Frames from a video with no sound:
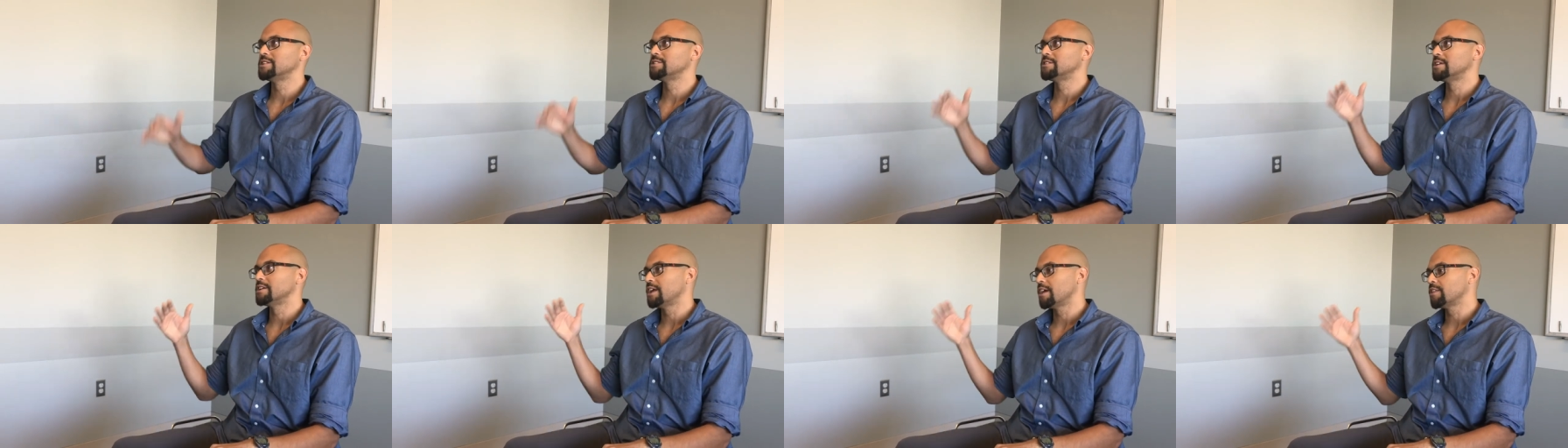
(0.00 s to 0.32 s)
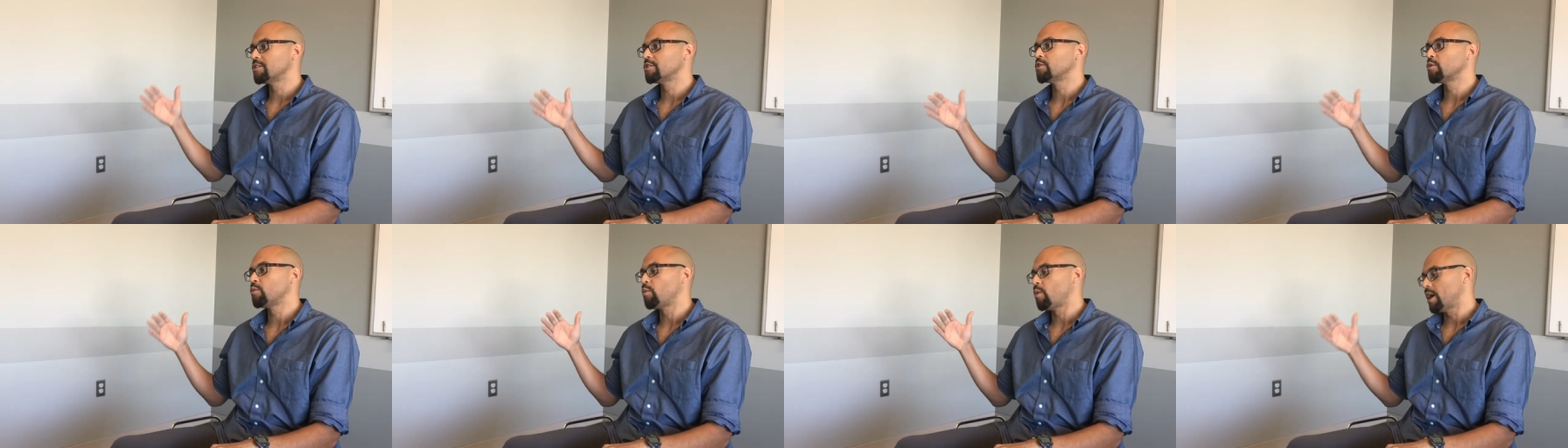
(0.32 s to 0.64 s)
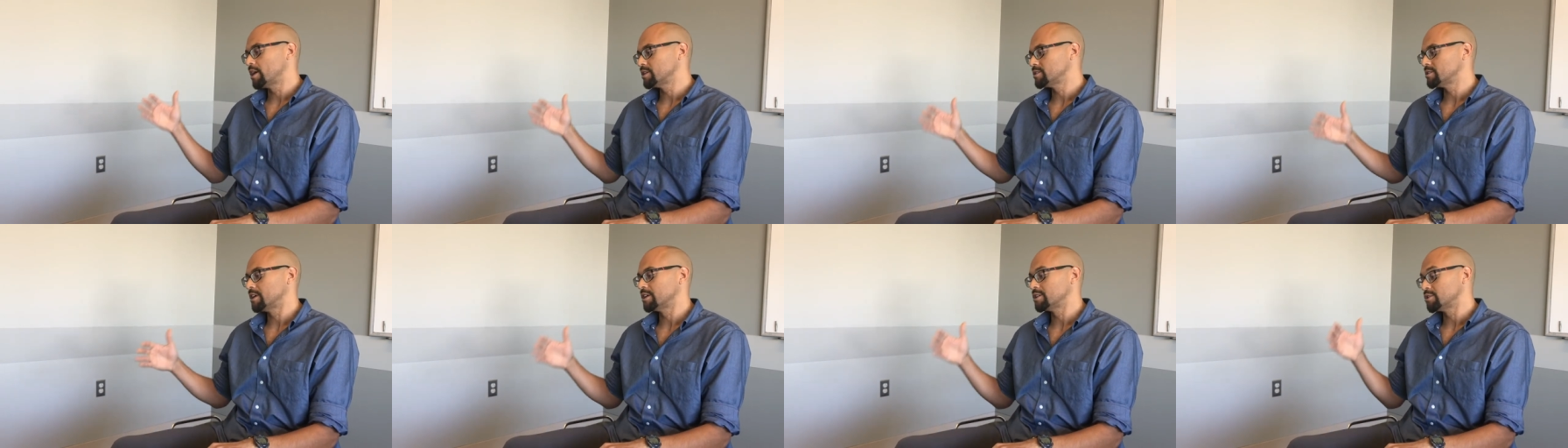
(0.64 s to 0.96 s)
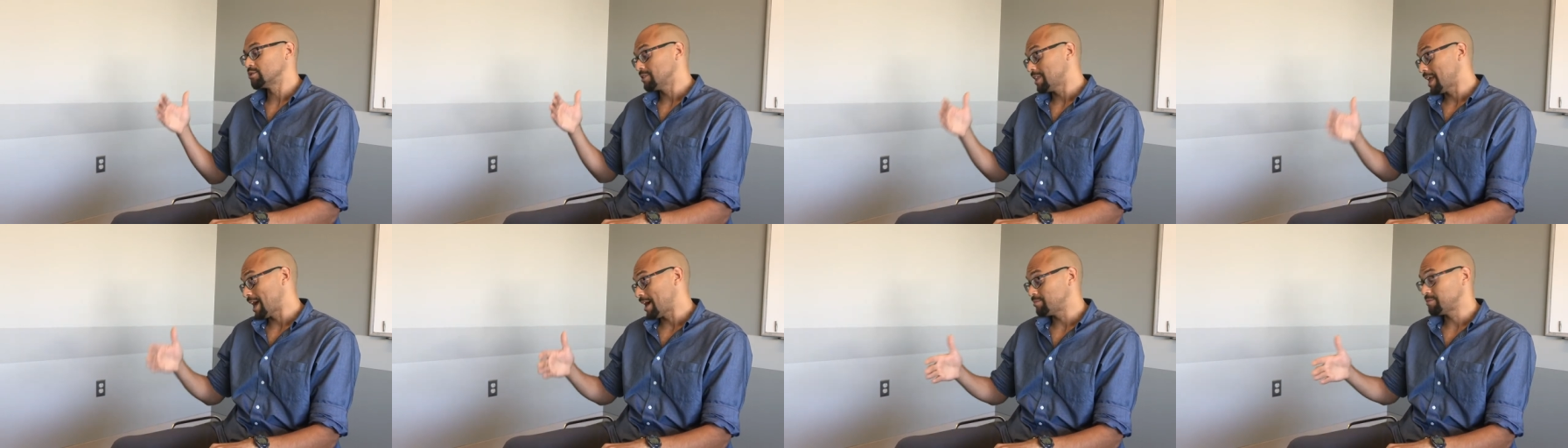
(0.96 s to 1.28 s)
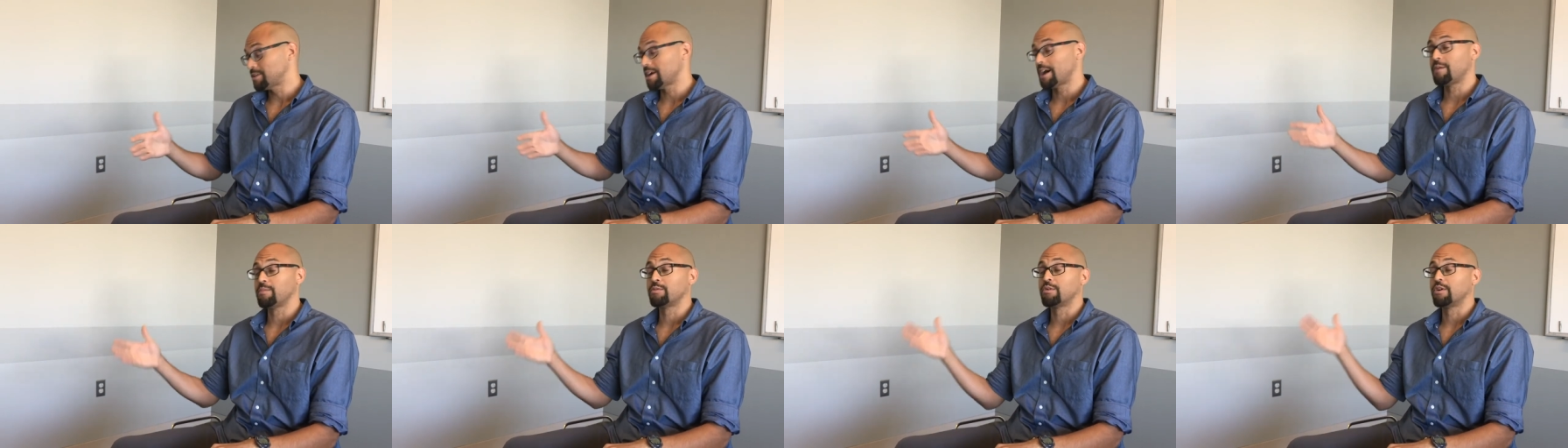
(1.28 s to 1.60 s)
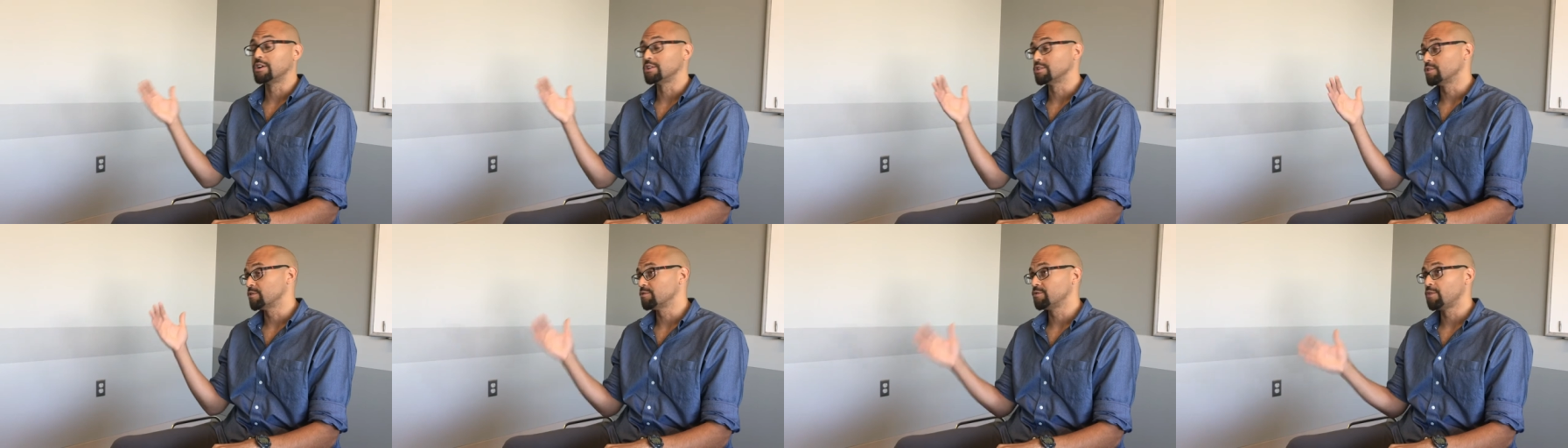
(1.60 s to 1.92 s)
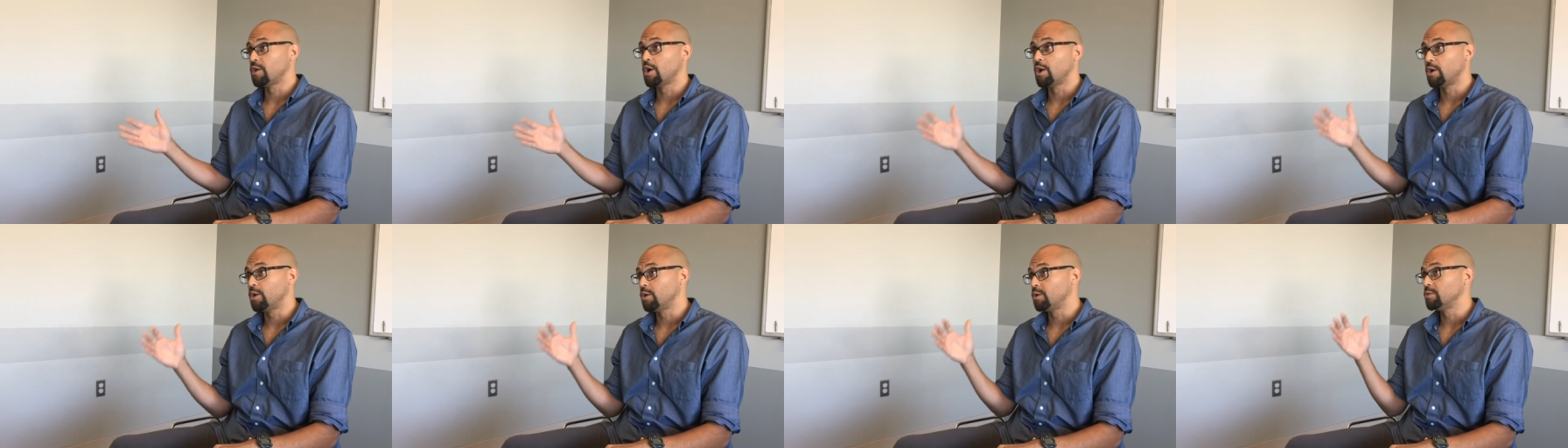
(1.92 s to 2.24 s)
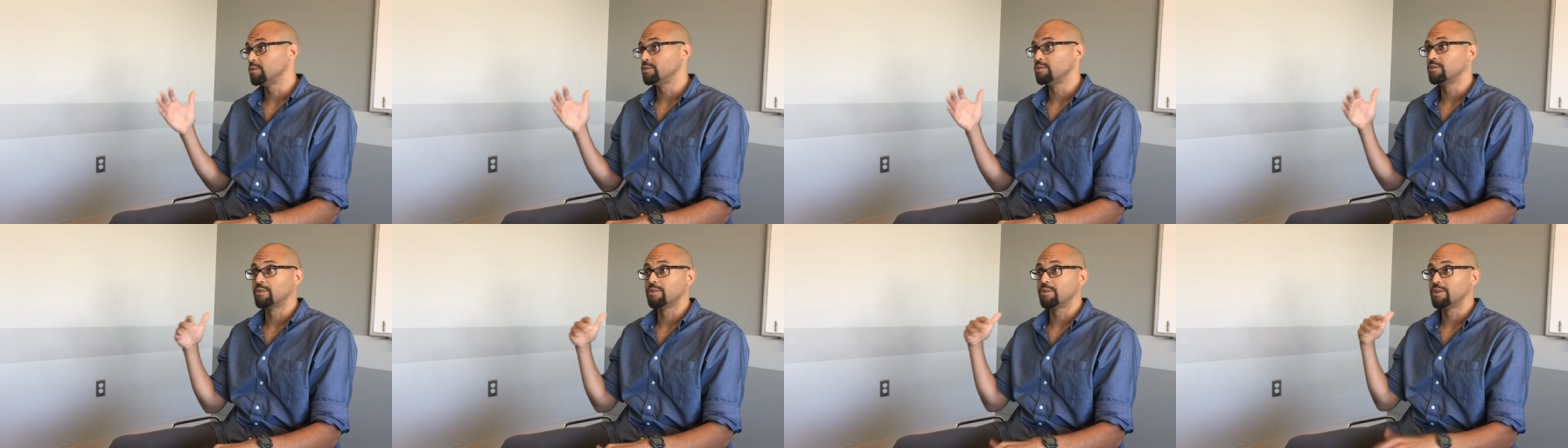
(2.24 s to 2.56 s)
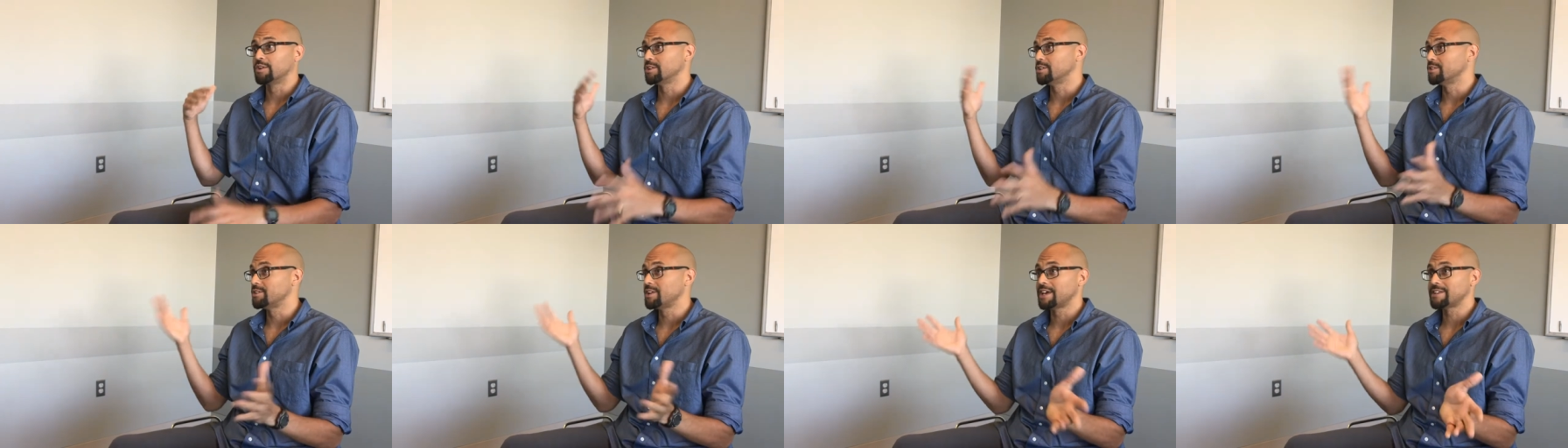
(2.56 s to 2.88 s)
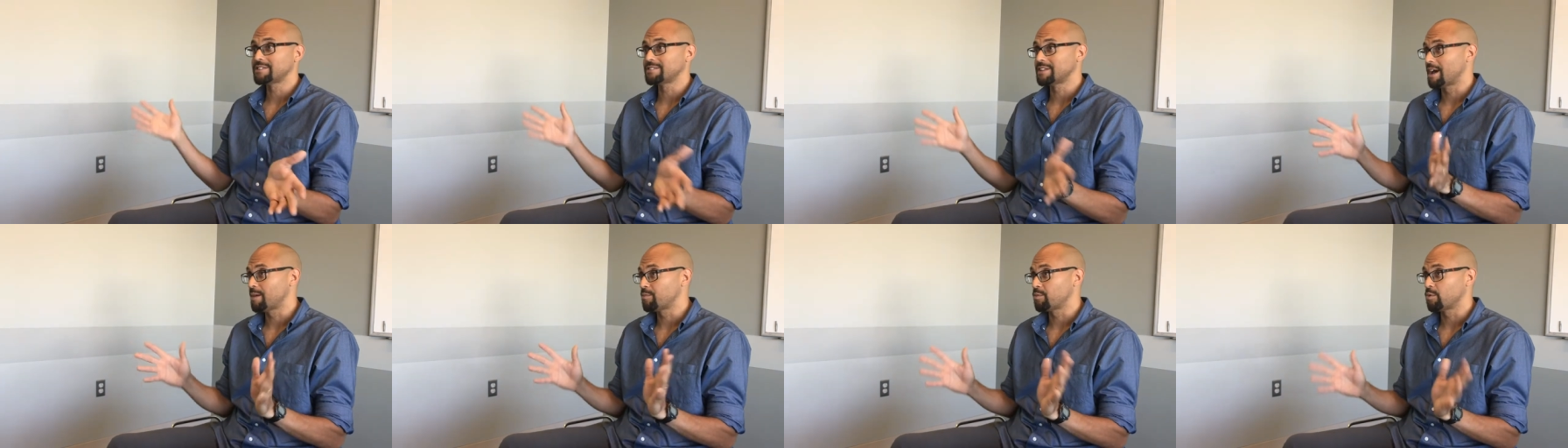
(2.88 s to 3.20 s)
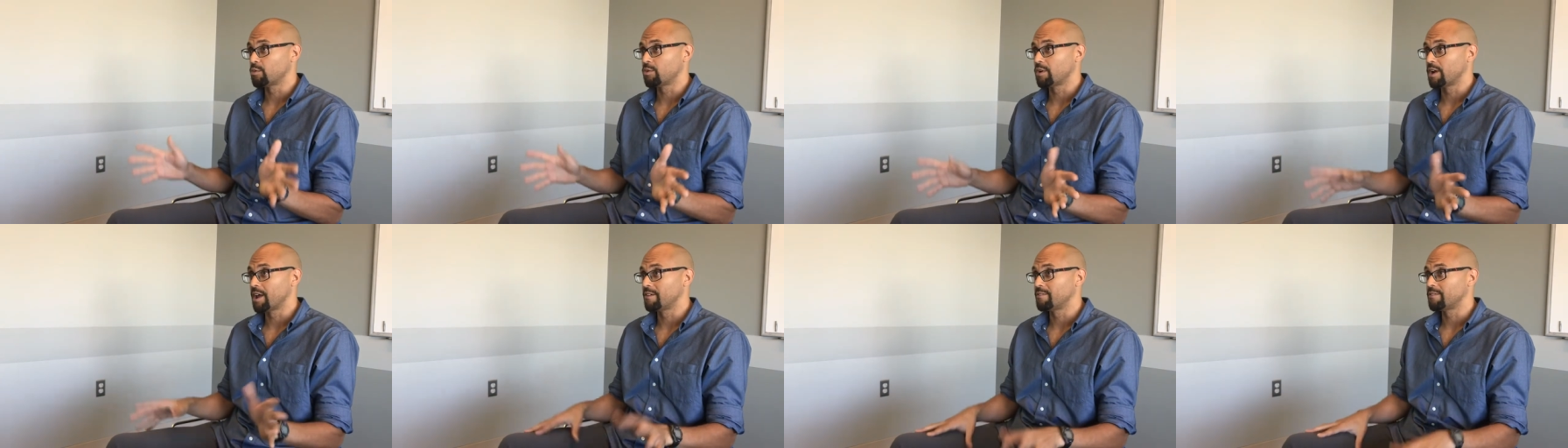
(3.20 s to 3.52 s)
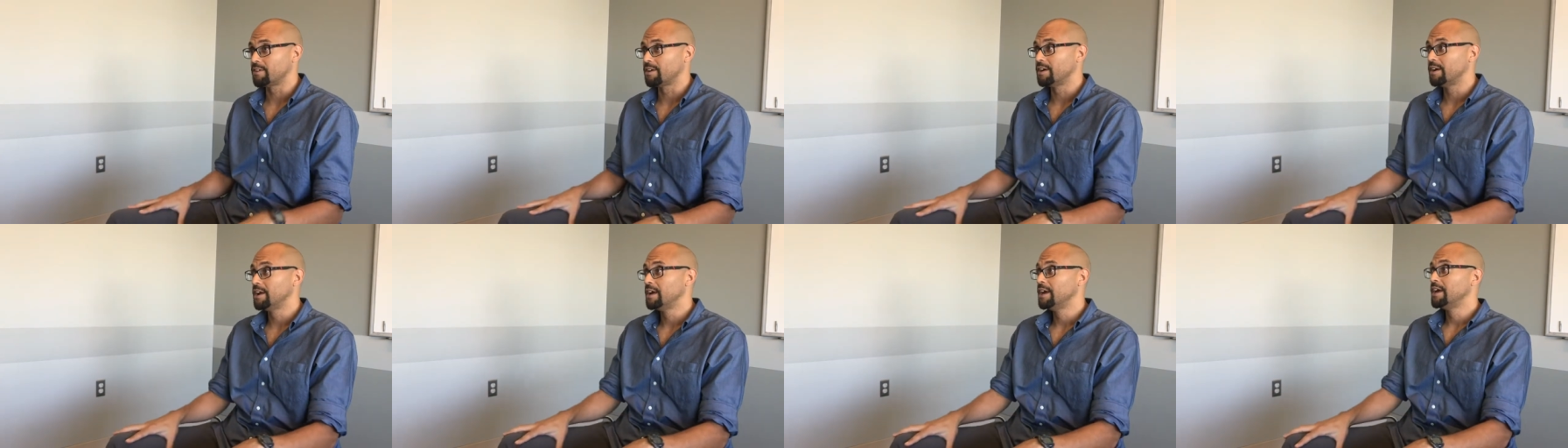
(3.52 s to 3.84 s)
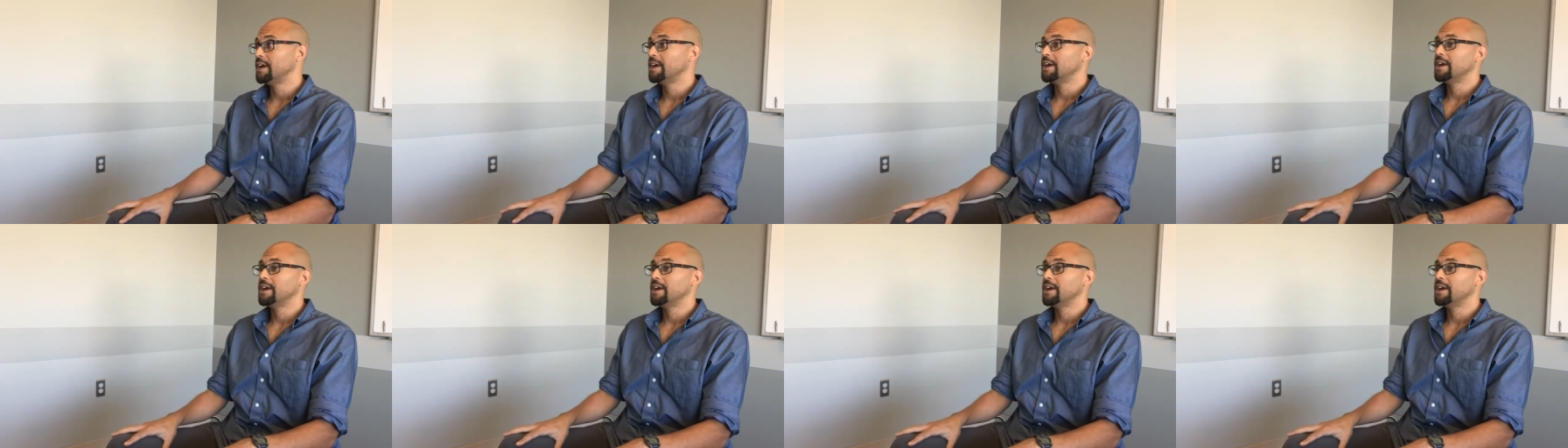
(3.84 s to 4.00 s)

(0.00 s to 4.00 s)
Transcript: It's another to watch it on your laptop or on your phone or on your desktop or whatever.